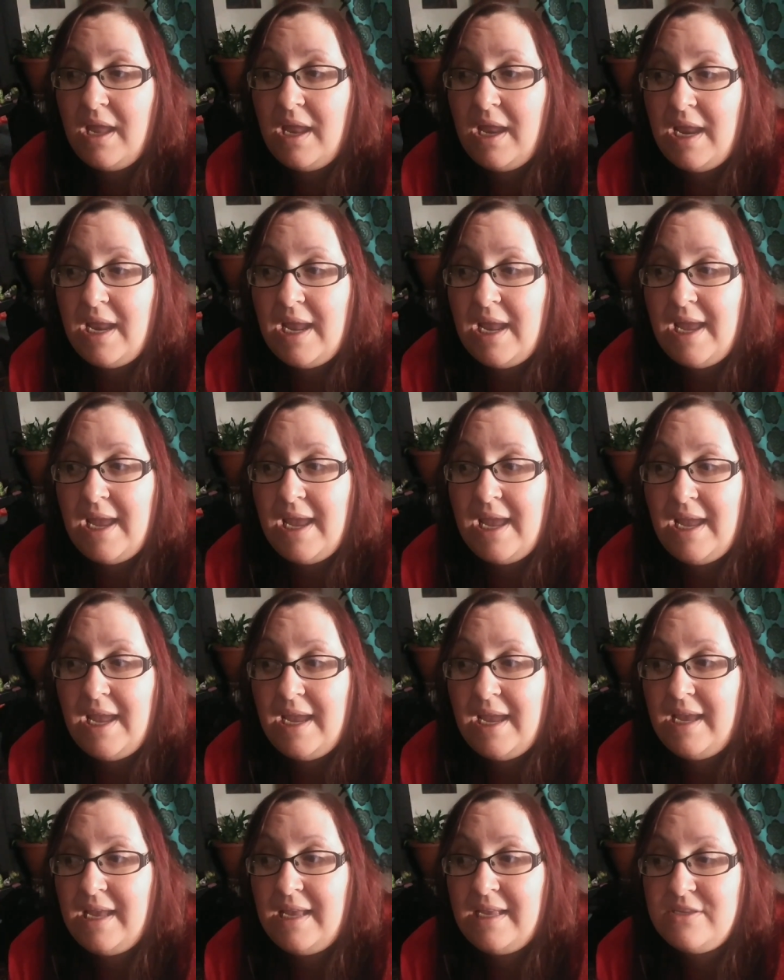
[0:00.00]

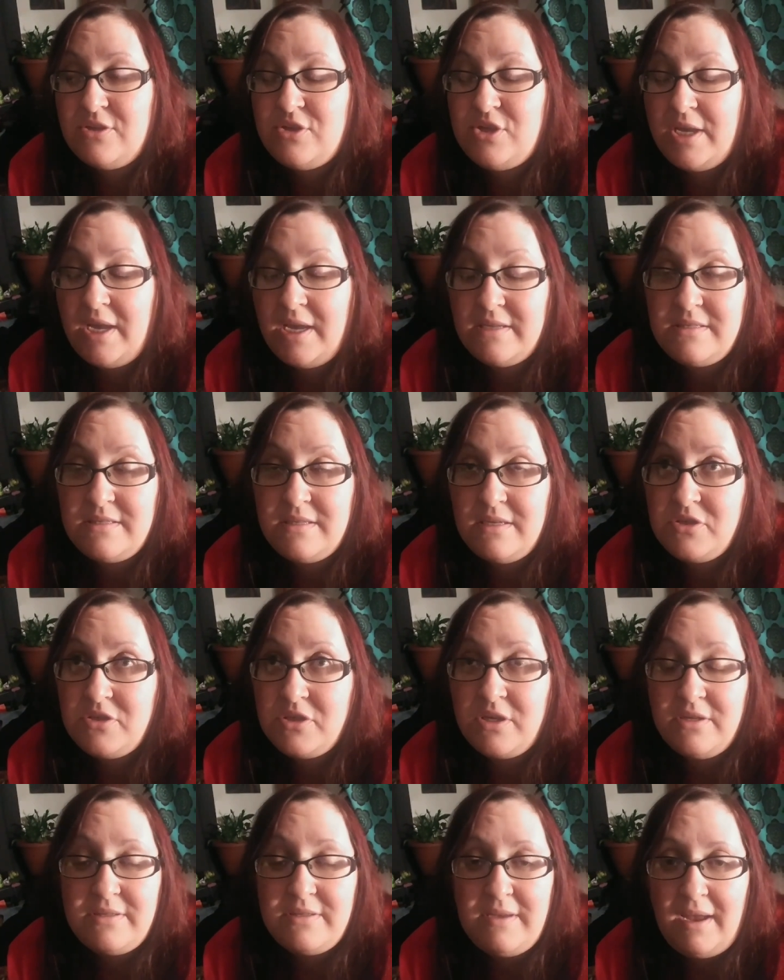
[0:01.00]
and she had
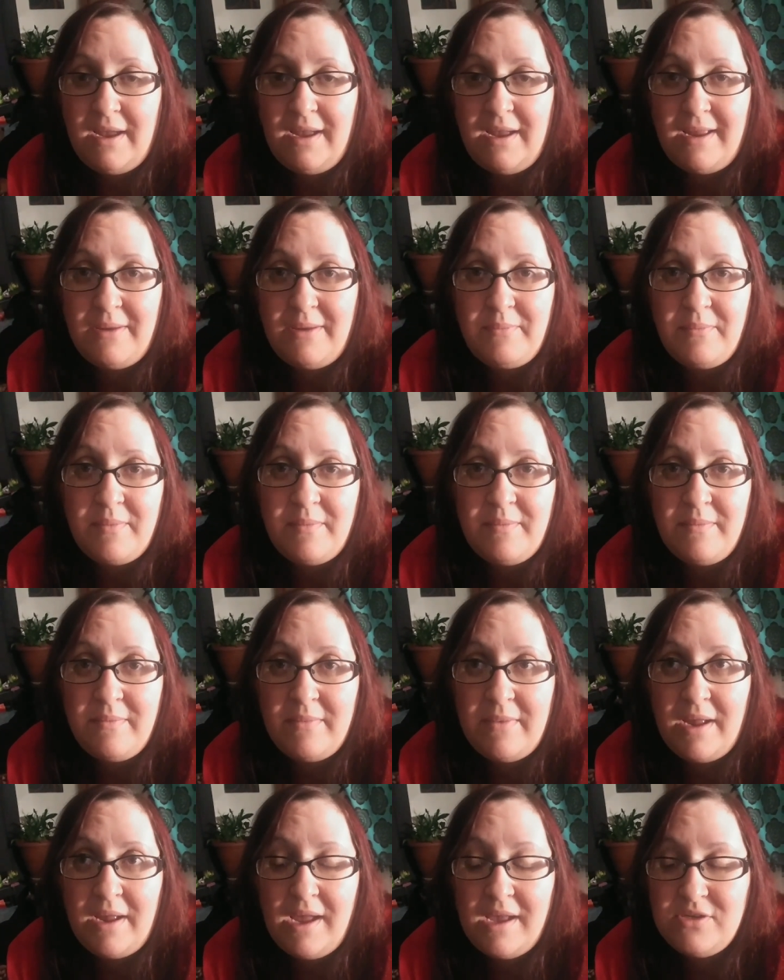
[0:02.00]
such a good time
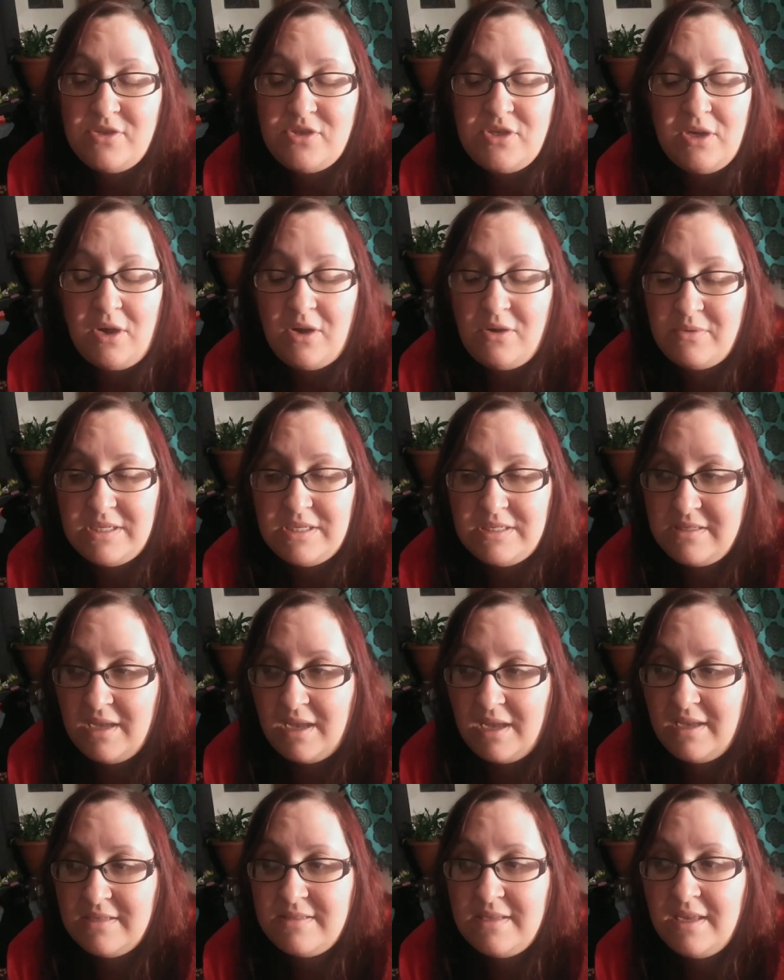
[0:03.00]
as she always
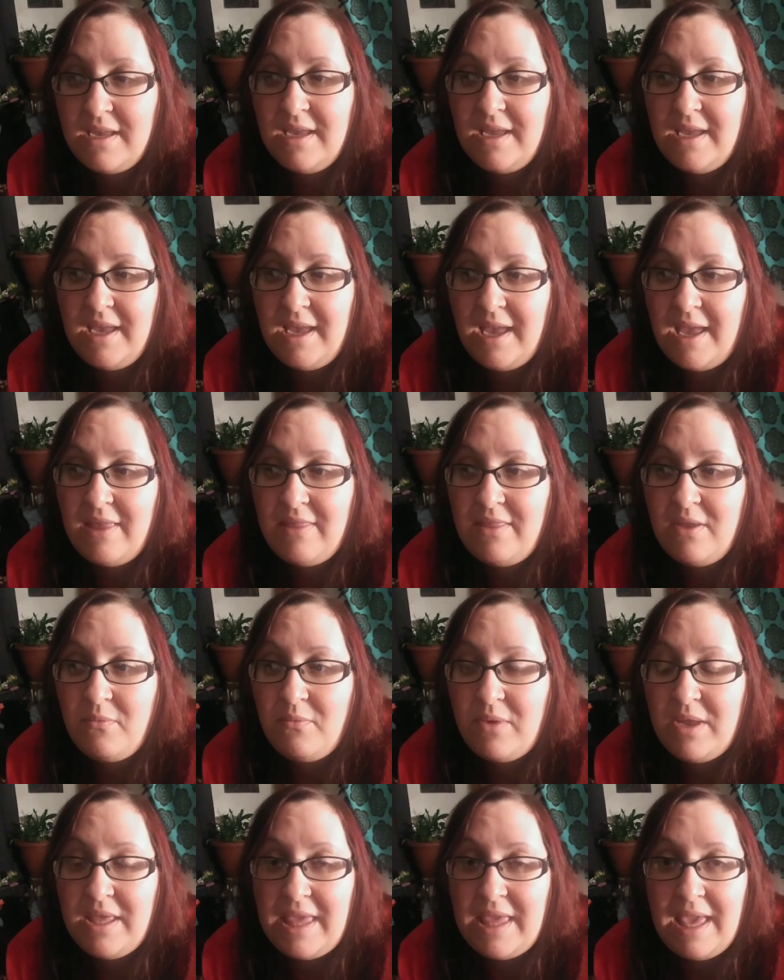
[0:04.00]
does. And
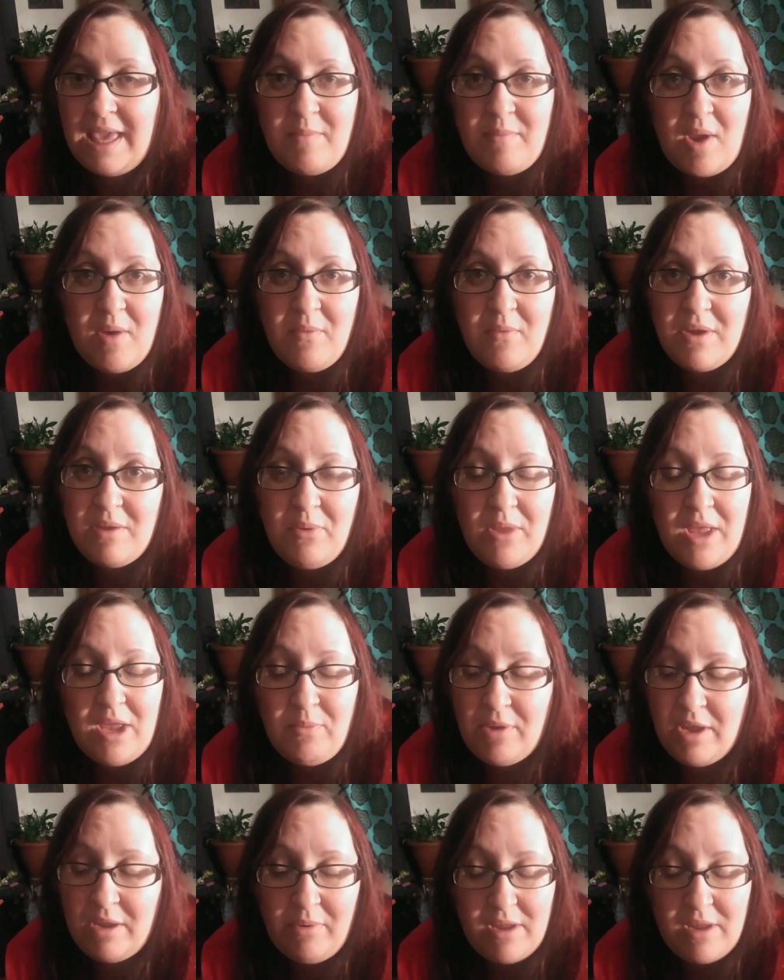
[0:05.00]
then we came home, we
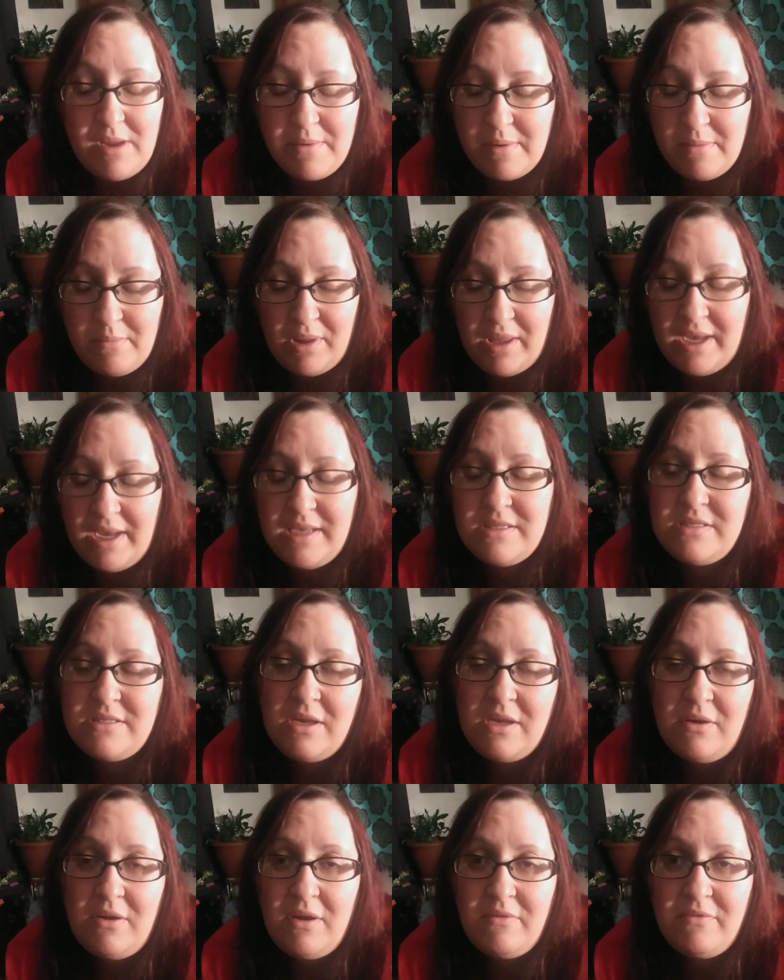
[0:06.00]
played.
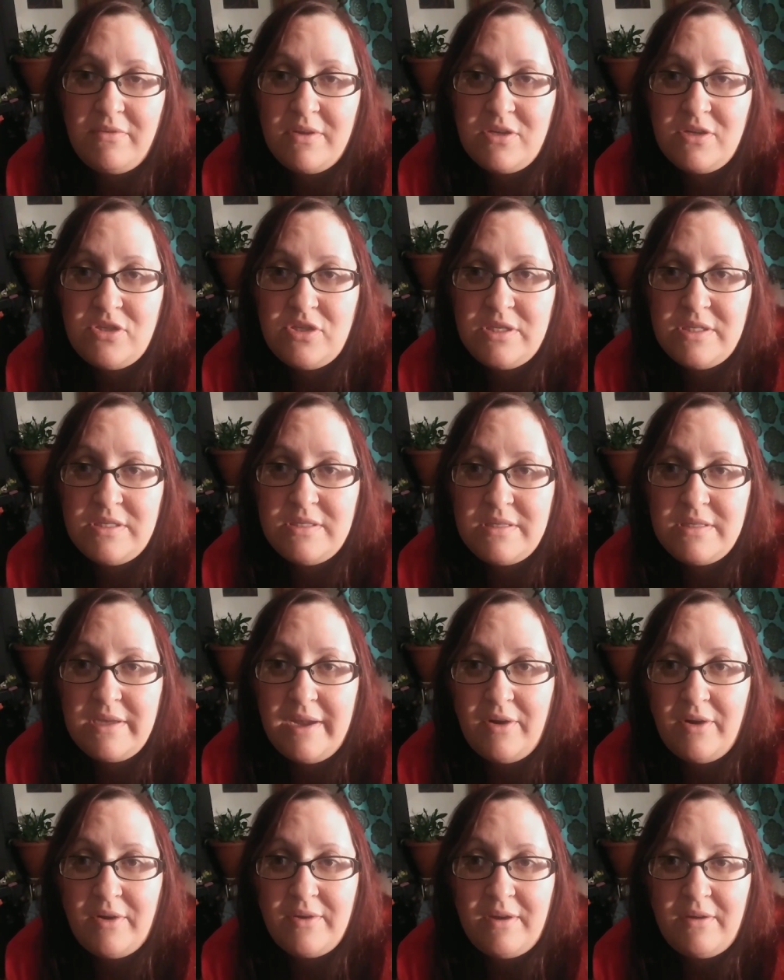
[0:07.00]
So hopefully she's
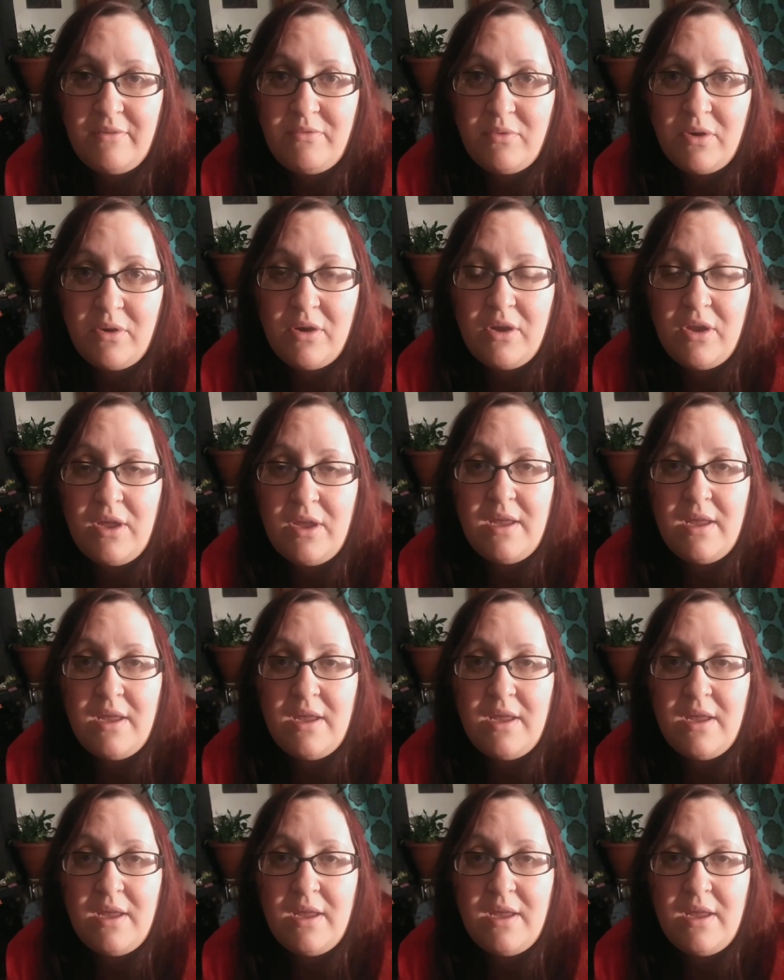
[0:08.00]
tired enough where